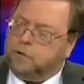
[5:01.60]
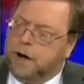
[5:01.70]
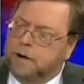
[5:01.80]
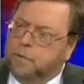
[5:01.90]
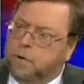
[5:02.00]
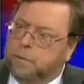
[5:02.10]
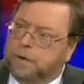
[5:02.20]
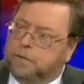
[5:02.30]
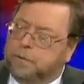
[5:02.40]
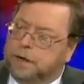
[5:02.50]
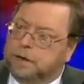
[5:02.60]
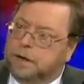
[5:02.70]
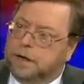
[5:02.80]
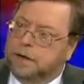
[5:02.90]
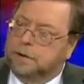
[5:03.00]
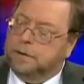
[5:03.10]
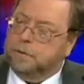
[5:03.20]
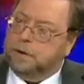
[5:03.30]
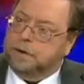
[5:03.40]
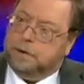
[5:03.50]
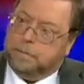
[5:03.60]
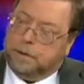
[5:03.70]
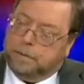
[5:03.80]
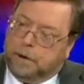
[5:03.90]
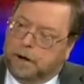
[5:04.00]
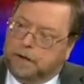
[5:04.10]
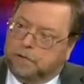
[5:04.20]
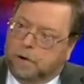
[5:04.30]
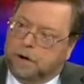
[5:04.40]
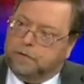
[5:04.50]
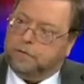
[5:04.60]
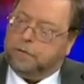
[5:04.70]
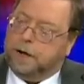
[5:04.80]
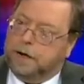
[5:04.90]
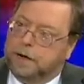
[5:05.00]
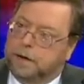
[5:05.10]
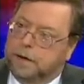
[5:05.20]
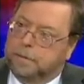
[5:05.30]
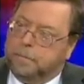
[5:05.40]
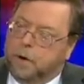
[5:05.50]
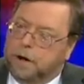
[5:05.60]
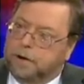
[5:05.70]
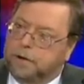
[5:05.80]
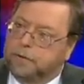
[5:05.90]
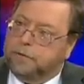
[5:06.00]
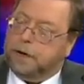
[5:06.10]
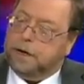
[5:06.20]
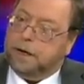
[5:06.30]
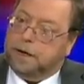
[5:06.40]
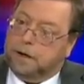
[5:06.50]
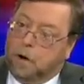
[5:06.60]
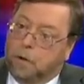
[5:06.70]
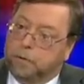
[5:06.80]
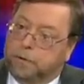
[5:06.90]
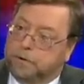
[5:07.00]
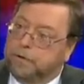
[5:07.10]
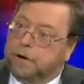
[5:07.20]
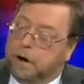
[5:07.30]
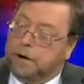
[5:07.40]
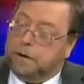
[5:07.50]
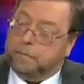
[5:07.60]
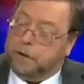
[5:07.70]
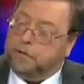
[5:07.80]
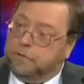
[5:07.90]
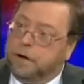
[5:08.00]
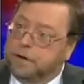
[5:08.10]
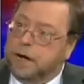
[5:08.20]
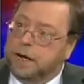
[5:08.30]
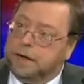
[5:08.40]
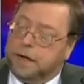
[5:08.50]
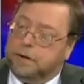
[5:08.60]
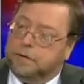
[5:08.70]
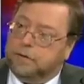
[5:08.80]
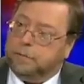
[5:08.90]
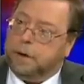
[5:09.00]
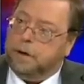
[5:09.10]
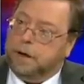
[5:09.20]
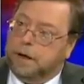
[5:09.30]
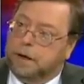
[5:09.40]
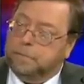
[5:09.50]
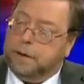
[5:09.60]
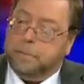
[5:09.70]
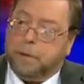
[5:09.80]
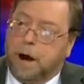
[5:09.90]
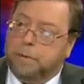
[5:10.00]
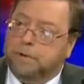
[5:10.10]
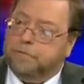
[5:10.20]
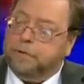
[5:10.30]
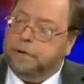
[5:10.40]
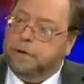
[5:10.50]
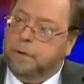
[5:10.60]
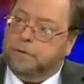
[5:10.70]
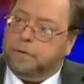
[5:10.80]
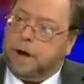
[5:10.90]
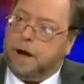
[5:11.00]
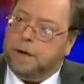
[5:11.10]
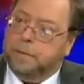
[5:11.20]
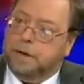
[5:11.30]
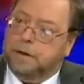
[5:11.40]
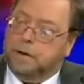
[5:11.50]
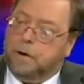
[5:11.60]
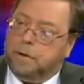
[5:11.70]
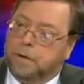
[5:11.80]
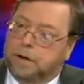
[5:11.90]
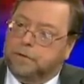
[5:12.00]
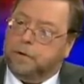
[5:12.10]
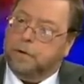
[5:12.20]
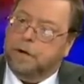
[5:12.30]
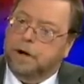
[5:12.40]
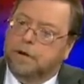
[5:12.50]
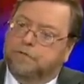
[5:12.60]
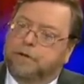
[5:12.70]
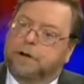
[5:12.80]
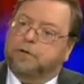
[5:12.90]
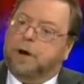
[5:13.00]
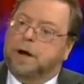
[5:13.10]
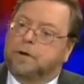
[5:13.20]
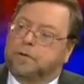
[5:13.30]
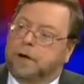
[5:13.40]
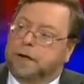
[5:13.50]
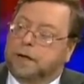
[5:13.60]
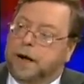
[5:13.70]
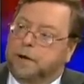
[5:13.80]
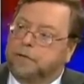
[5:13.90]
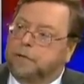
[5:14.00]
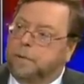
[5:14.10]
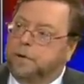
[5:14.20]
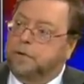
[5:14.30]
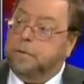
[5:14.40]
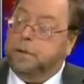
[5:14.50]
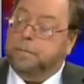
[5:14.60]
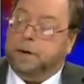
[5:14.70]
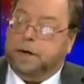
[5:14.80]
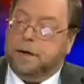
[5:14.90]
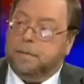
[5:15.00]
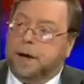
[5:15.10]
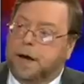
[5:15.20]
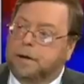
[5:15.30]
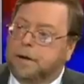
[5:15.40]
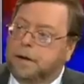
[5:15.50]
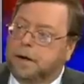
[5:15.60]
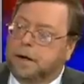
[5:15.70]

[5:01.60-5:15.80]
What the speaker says: trade war between one of America's largest trading partners and the holder of much of our debt, that could spell a big problem for the U.S. economy in the long run. So free traders like Larry Summers could be bringing about